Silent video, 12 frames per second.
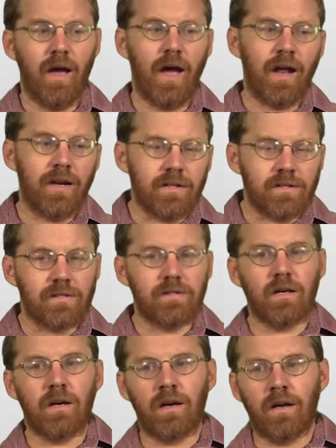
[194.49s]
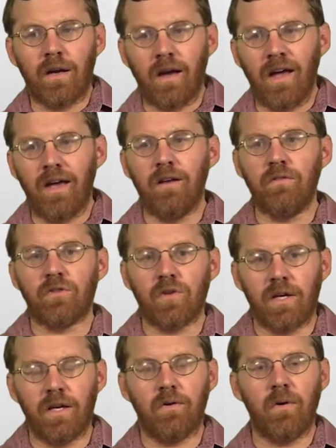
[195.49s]
And it's a kind of
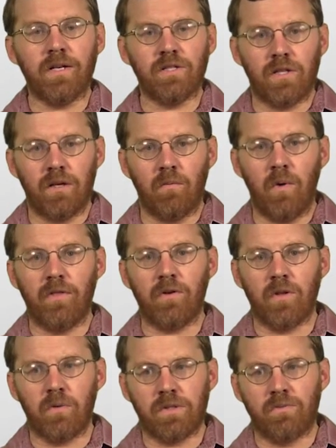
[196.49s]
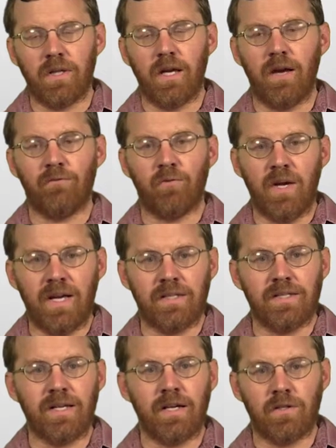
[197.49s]
tricky question whether there was really a free
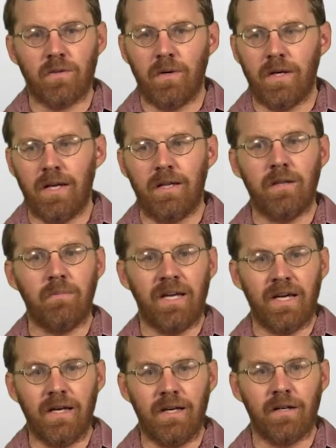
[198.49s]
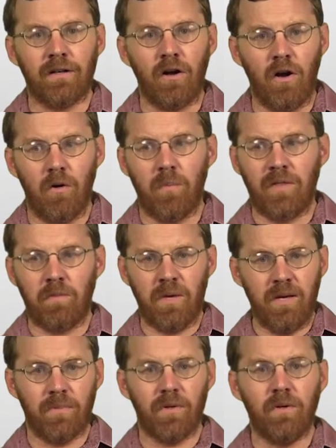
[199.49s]
consent to it in the beginning at all by the
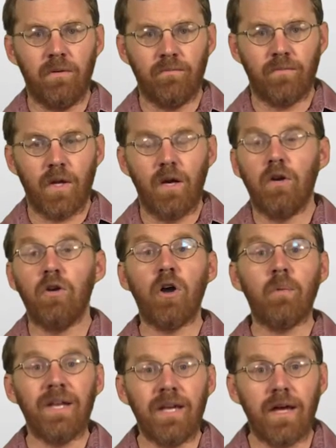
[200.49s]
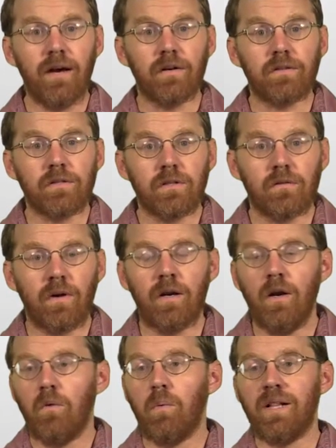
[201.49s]
people. Nobody cares,
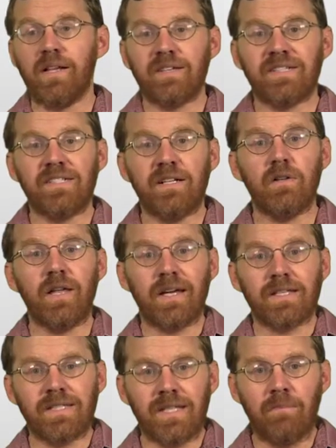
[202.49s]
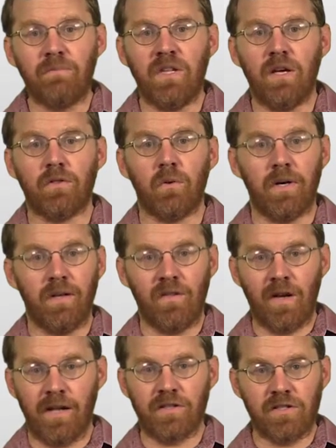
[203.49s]
right? We still accept the authority of
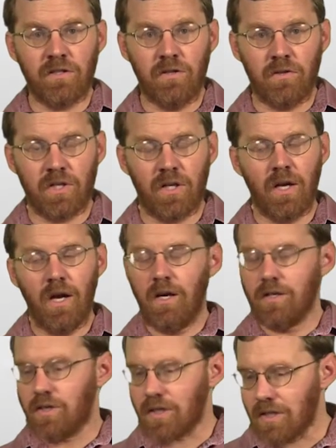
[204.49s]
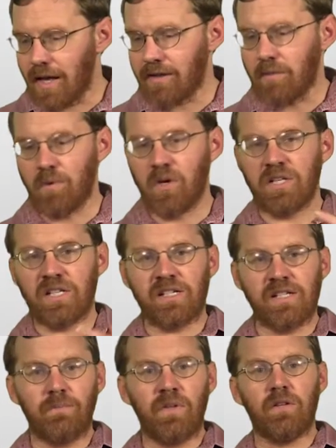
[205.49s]
the Constitution, just like the British
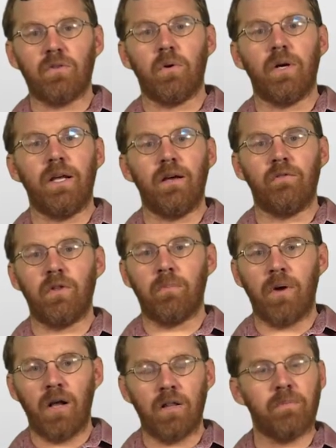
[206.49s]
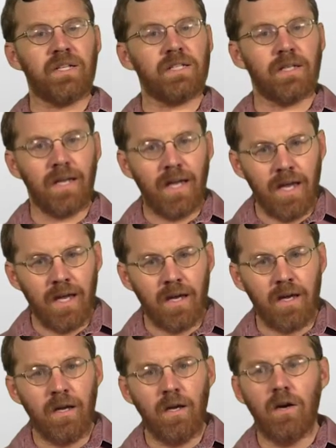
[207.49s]
accept the authority of their parliament and
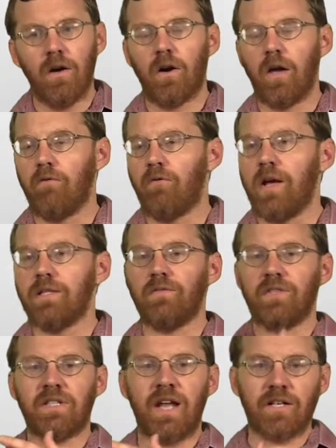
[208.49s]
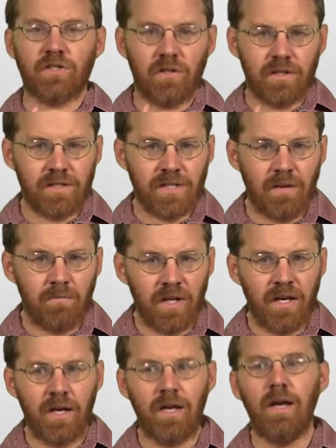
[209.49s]
king, okay, France of its National
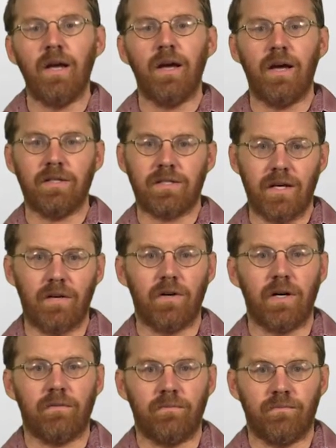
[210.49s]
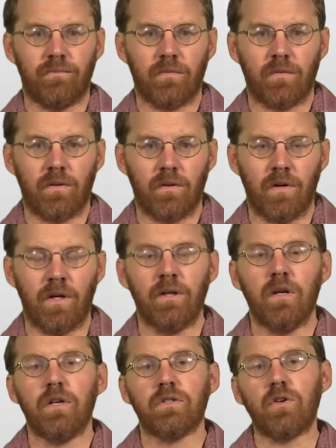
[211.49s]
Assembly, etc. Right?
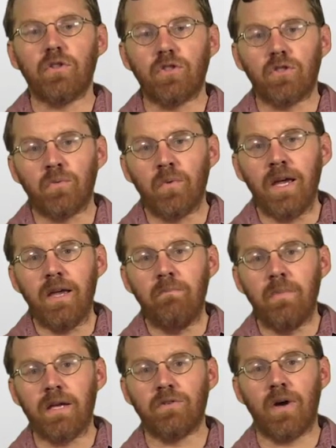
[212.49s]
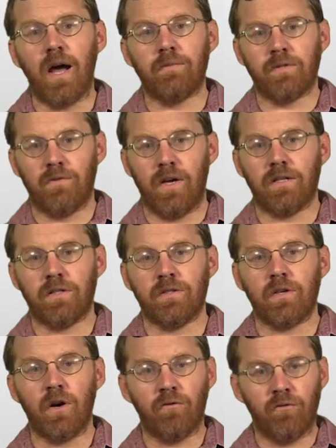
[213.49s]
So the three major
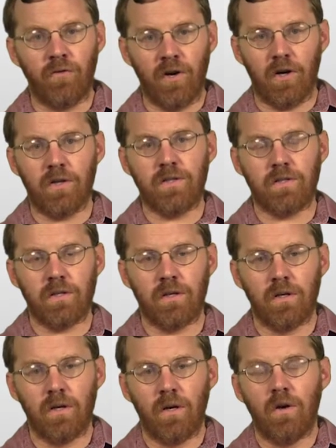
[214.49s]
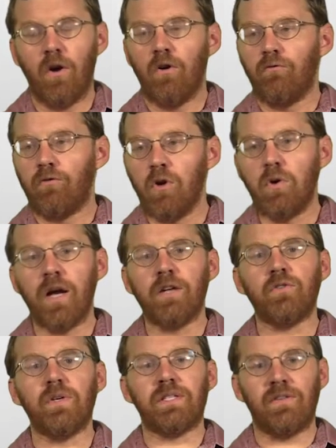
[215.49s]
observations are first, Few
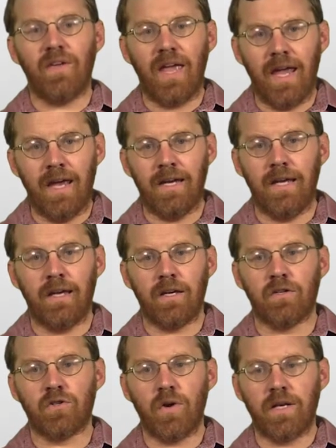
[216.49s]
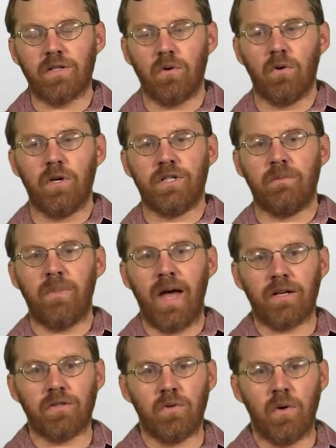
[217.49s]
countries, if any, can trace their origin
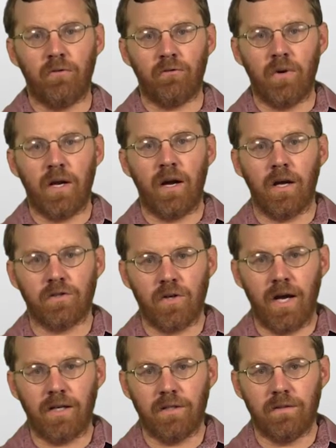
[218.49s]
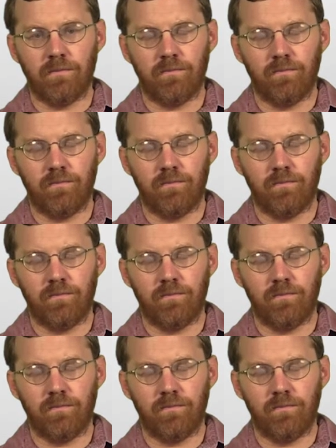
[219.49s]
back to a free contract.